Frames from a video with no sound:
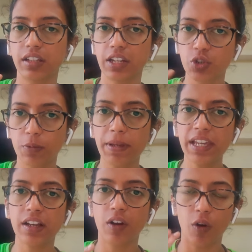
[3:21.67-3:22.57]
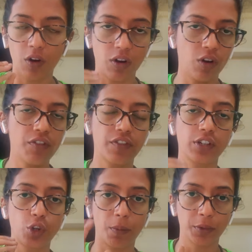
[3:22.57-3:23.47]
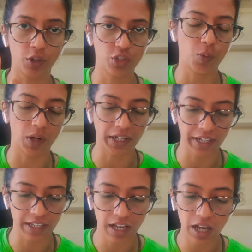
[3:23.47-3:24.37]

it should be of top-notch quality.